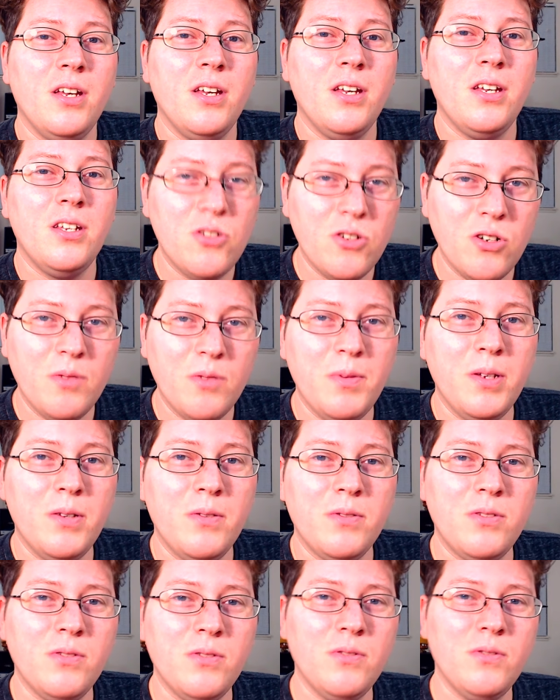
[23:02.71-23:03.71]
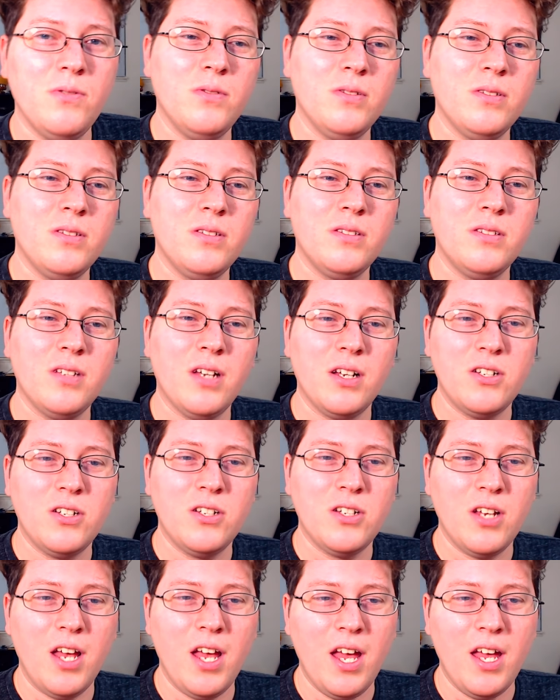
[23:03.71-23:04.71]
in tribute to
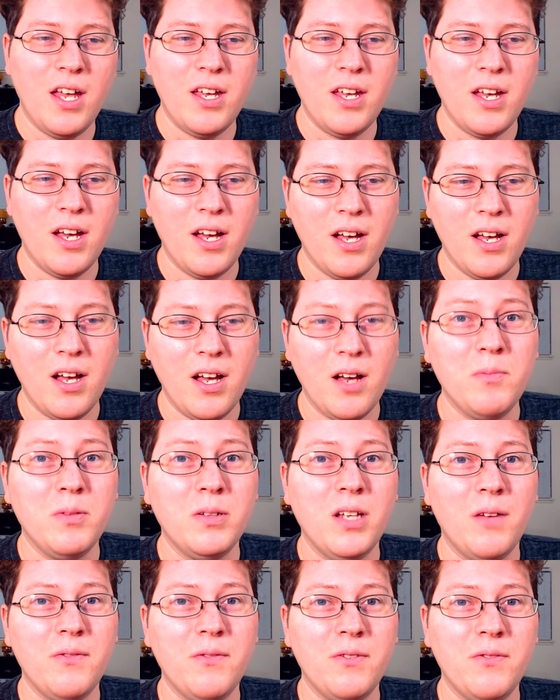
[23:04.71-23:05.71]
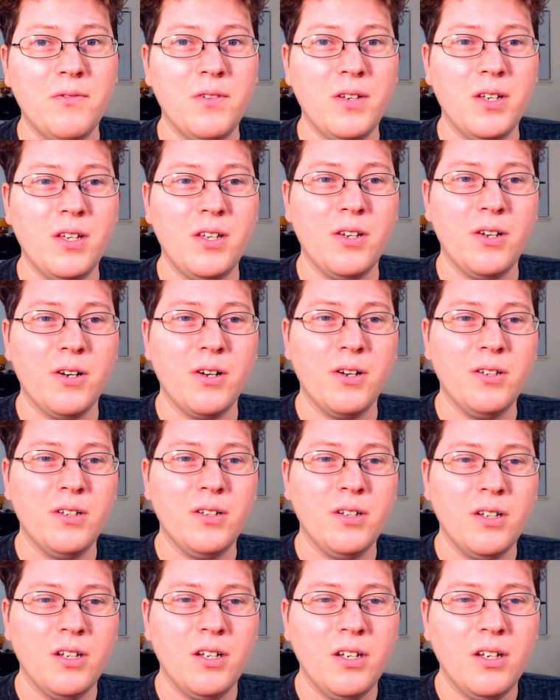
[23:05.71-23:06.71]
such a beloved figure
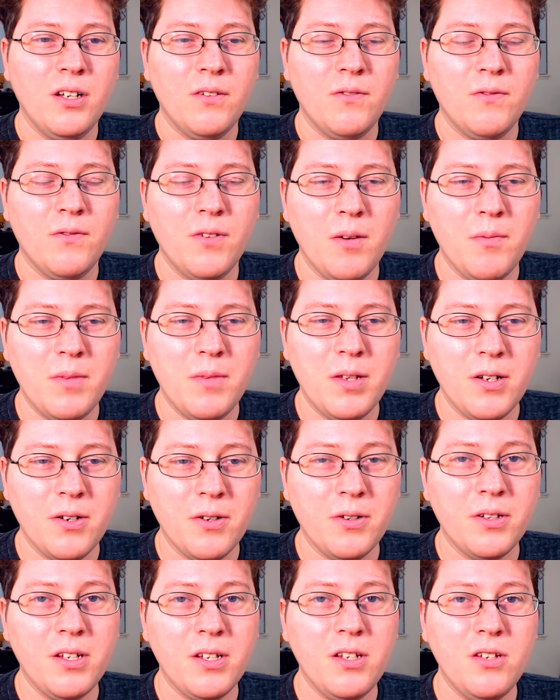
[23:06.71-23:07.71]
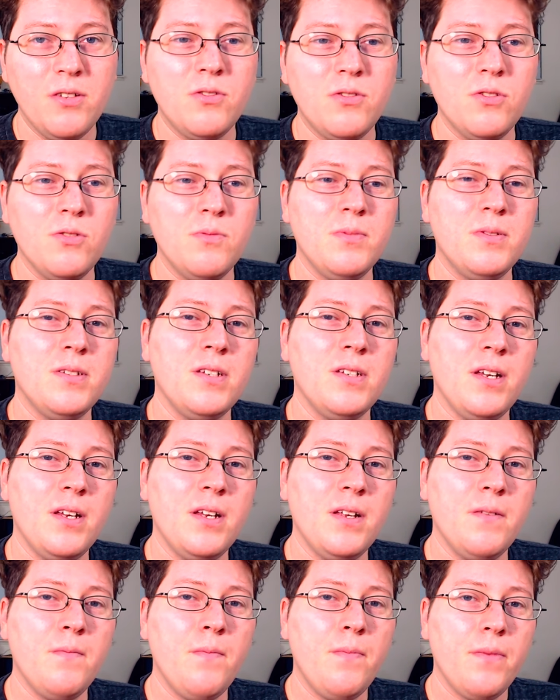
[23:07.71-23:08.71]
from the early YouTube
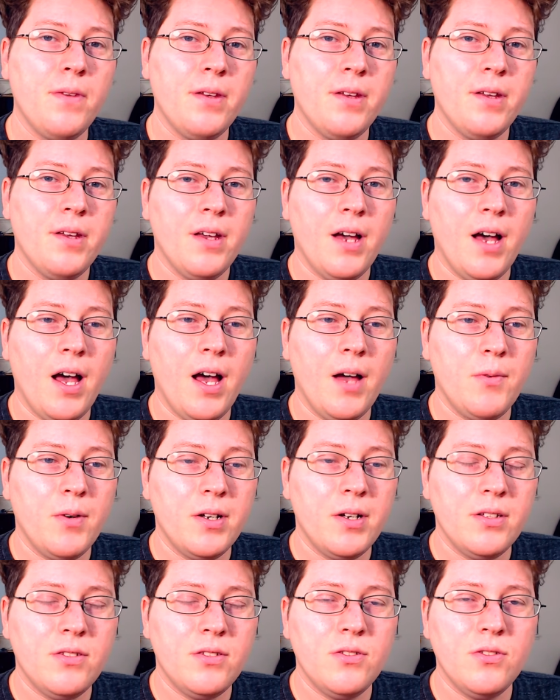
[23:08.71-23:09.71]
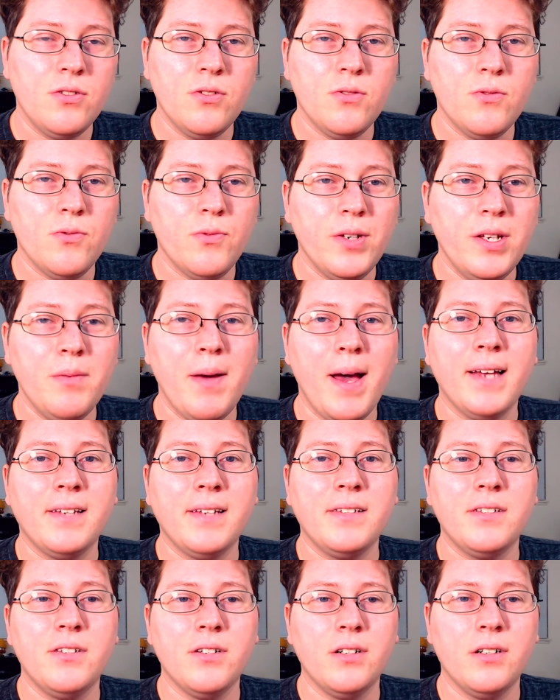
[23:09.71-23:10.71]
scene, I wanted to
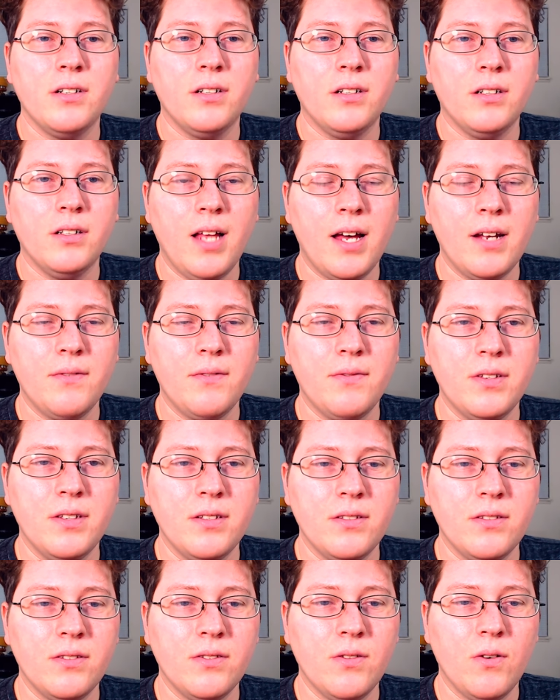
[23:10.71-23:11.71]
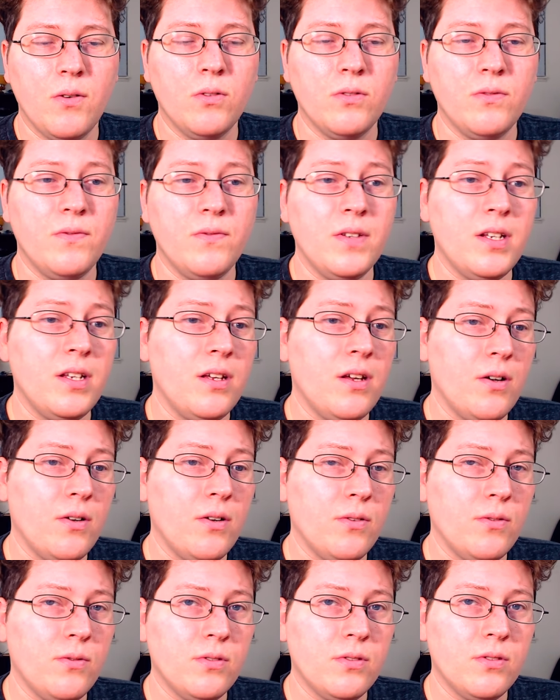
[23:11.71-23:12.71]
remaster a lot of his old
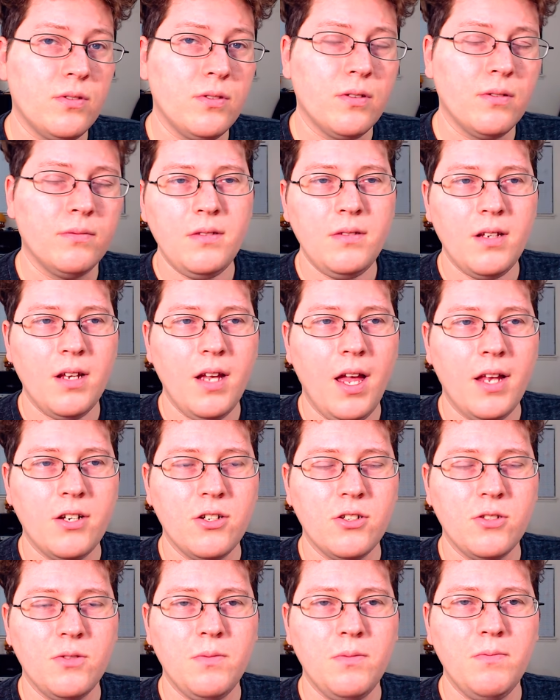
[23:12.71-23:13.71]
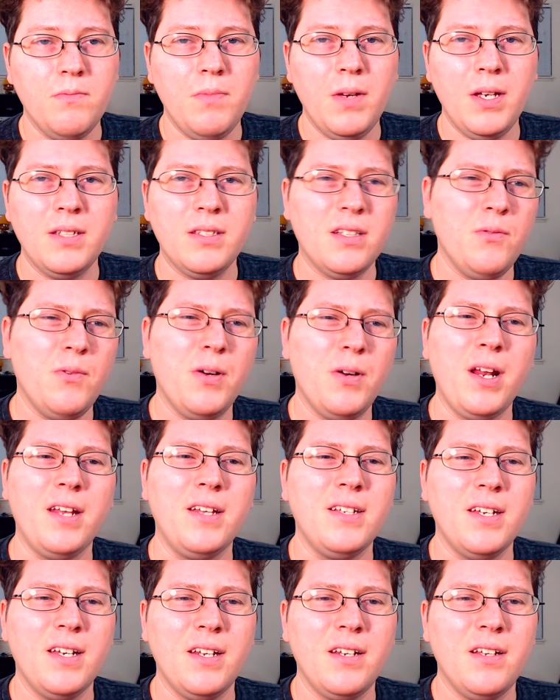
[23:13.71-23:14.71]
videos. And just basically what I
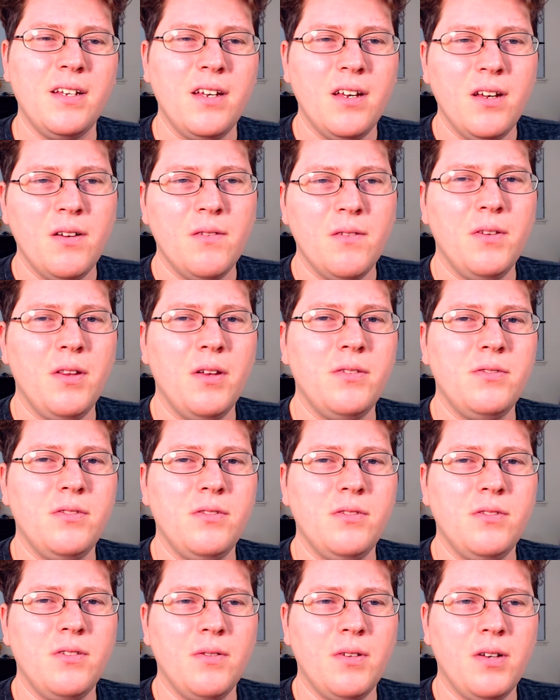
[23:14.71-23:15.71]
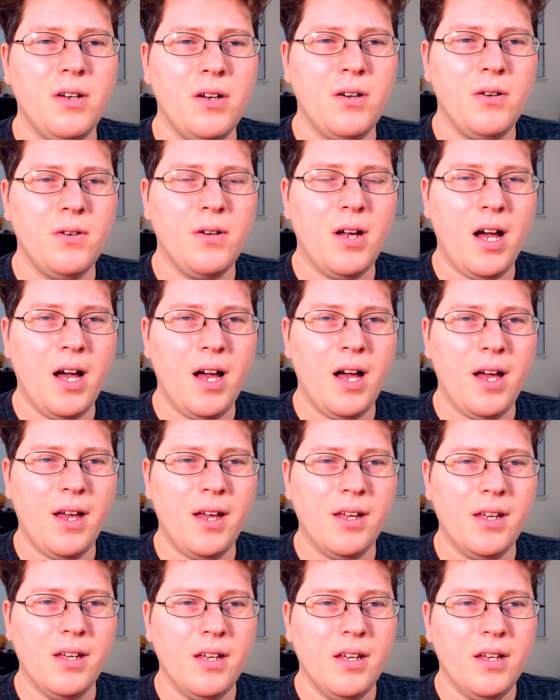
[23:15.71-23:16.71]
did, for those of you who don't know, I